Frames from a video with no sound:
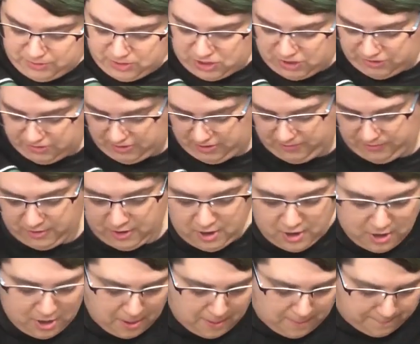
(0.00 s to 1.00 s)
a bunch of stuff.
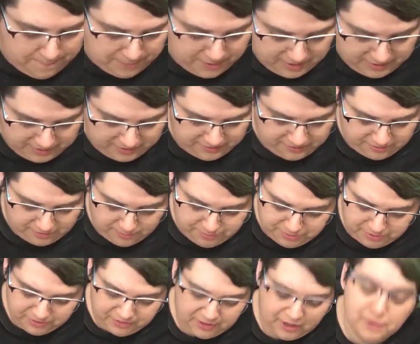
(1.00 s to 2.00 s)
But it's
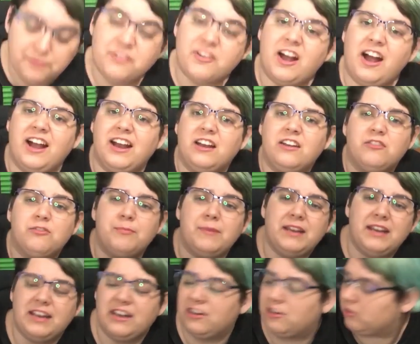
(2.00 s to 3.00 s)
something that I've kind of
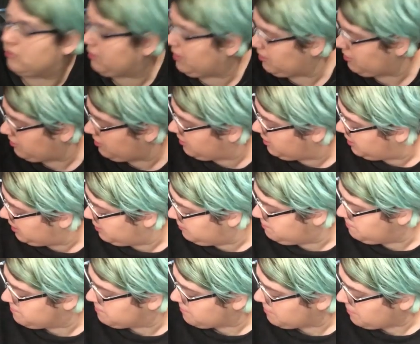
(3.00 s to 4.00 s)
been interested
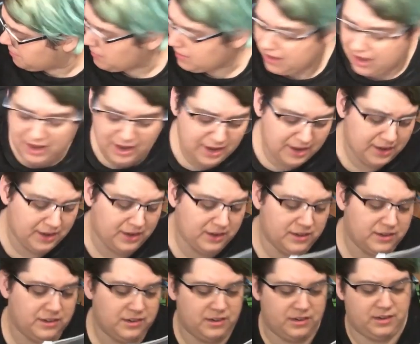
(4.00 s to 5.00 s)
in.
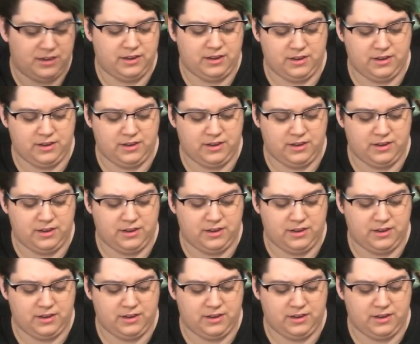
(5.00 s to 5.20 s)
And,